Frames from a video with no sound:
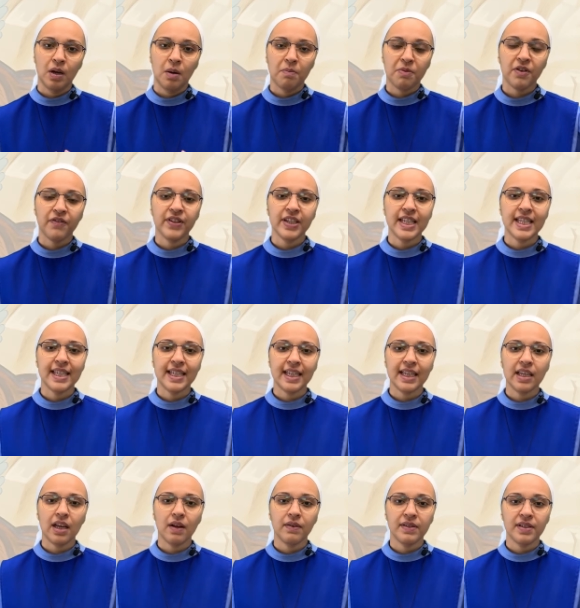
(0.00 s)
Prophet
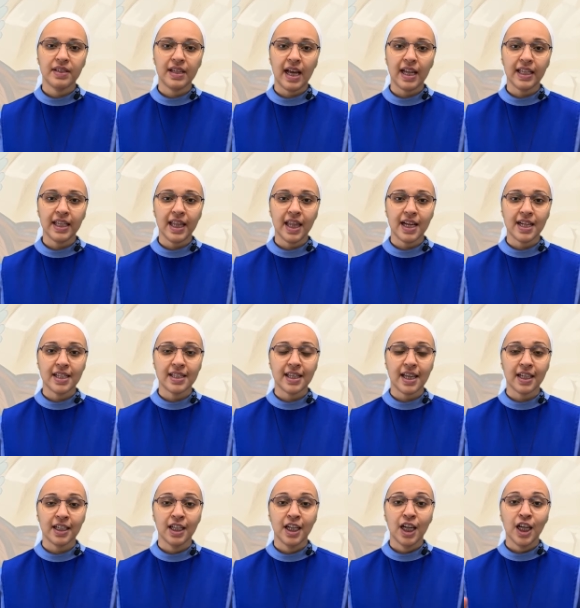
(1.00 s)
Ezekiel is telling us
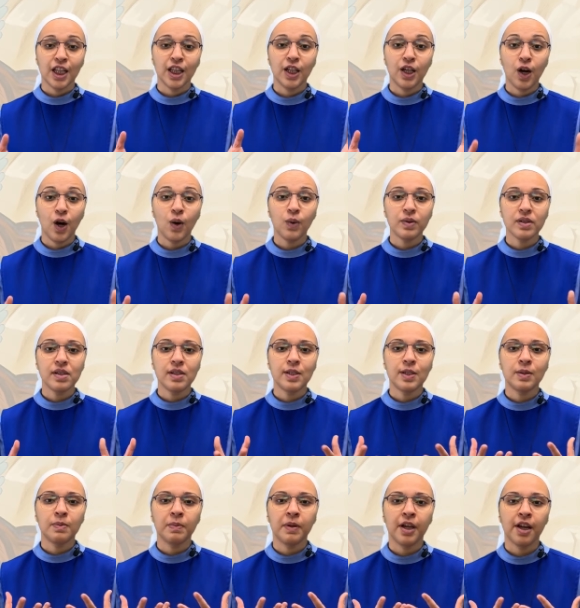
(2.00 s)
that the Holy
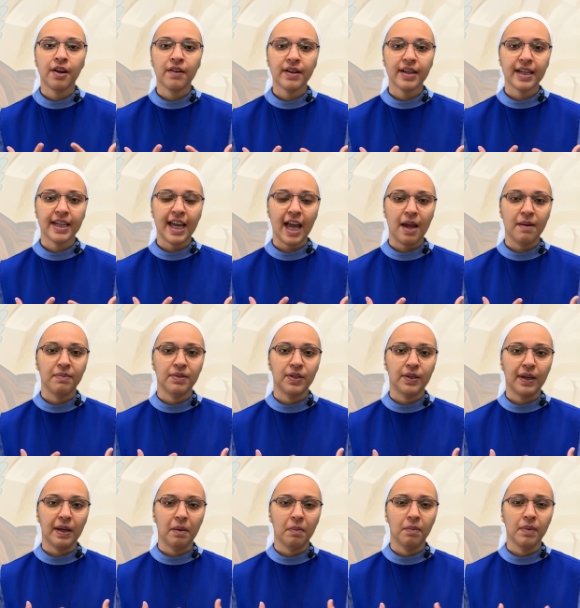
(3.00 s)
Spirit came
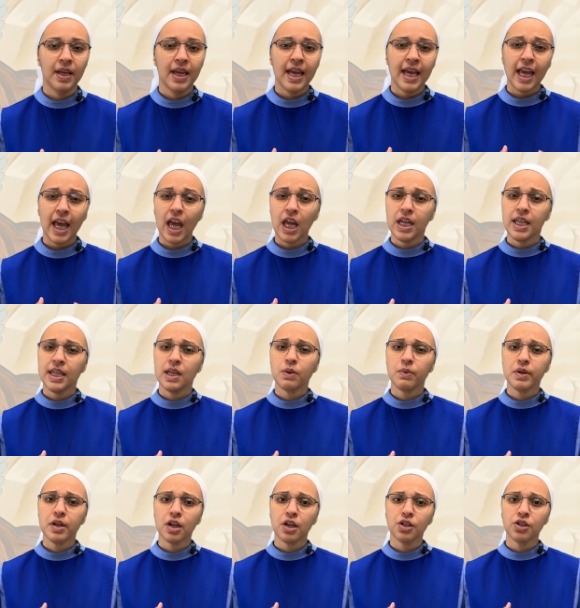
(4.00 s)
to him. And here
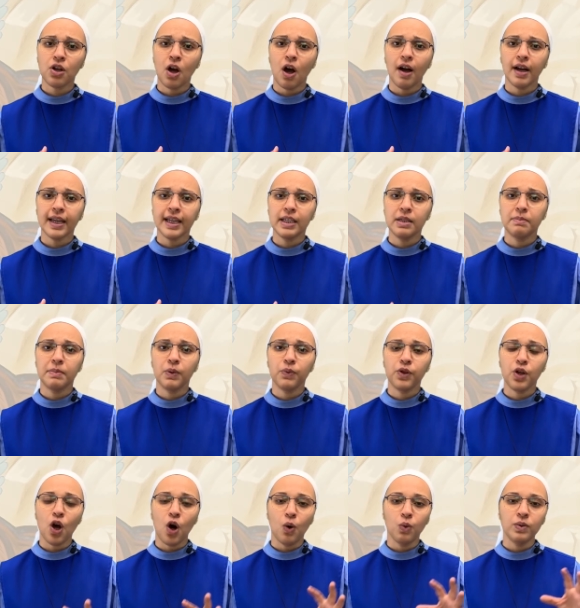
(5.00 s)
we are talking about
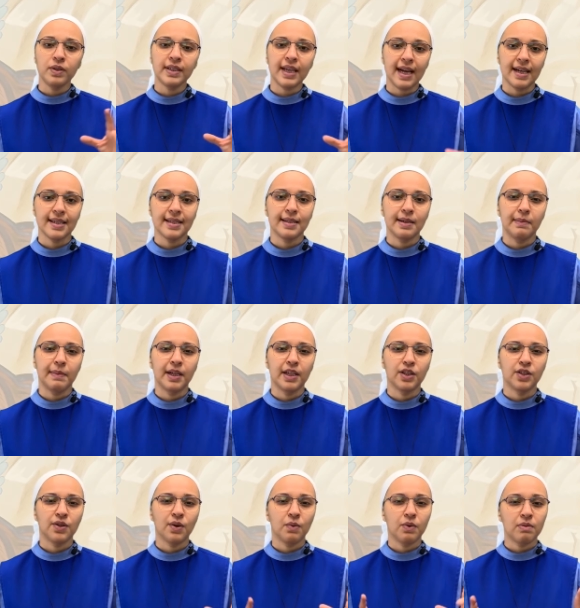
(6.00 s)
the Old
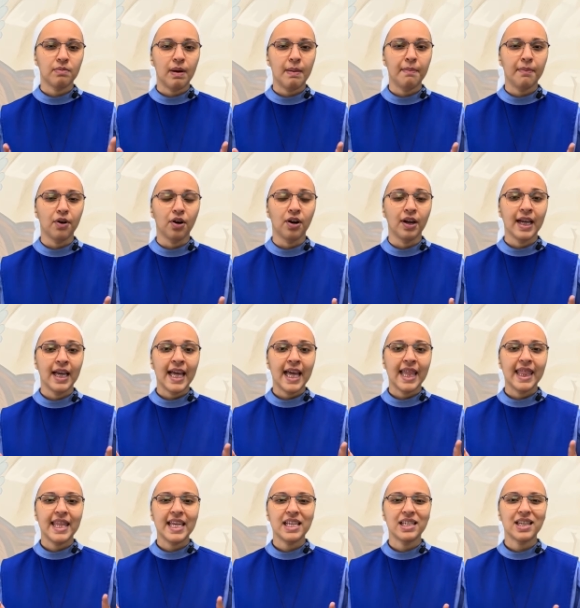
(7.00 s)
Testament. So remember,
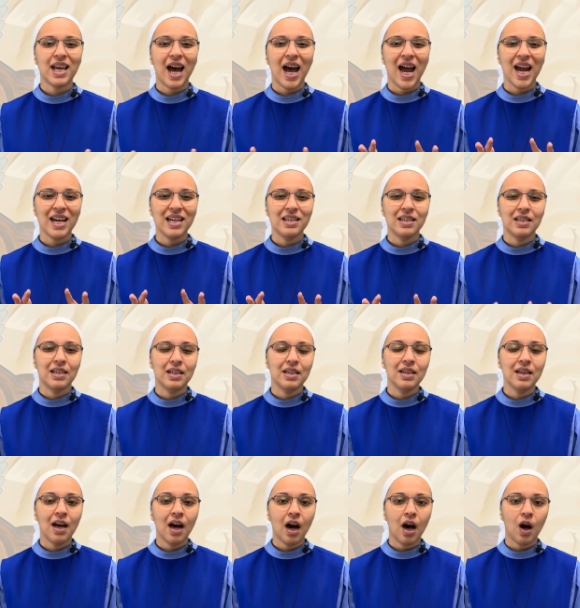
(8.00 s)
this
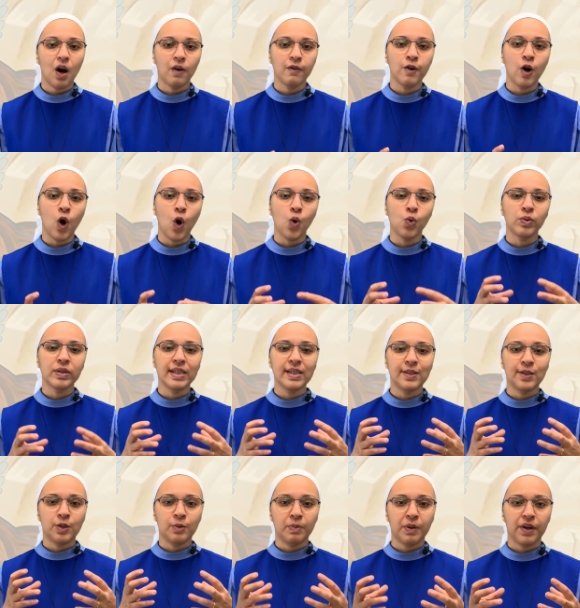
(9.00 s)
idea of Holy
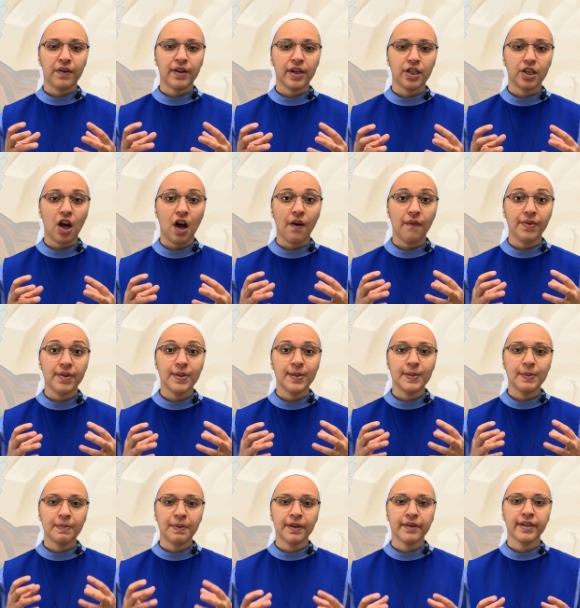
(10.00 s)
Spirit, of the
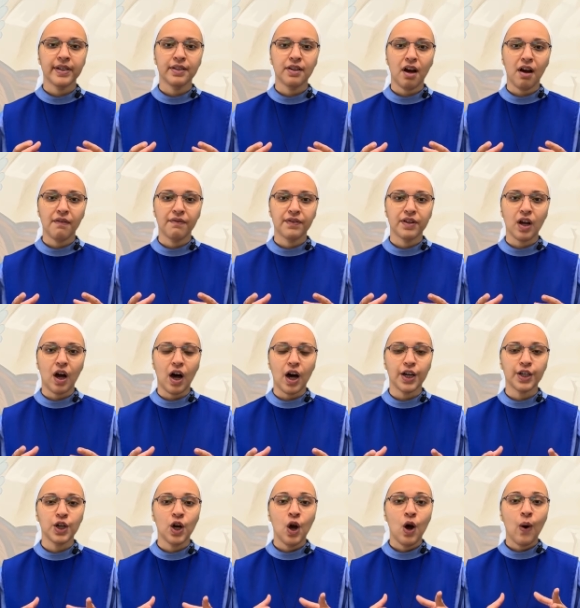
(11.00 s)
Spirit of
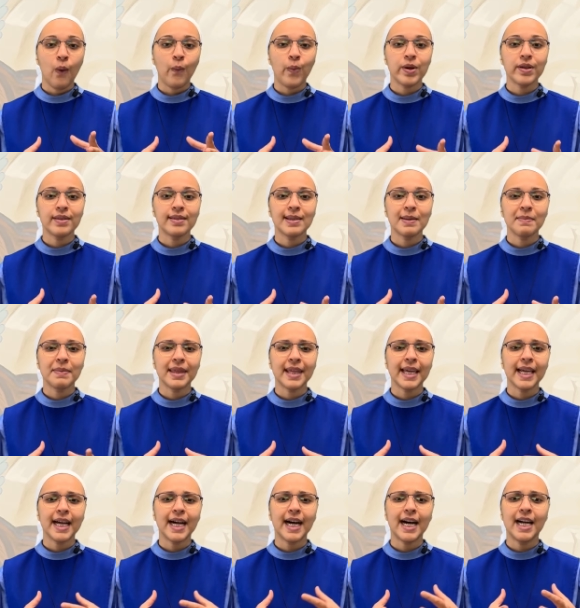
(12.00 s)
God, was
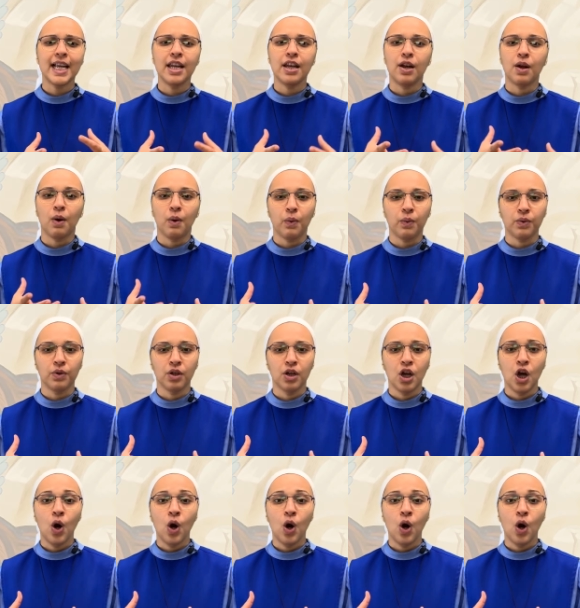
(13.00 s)
something unknown.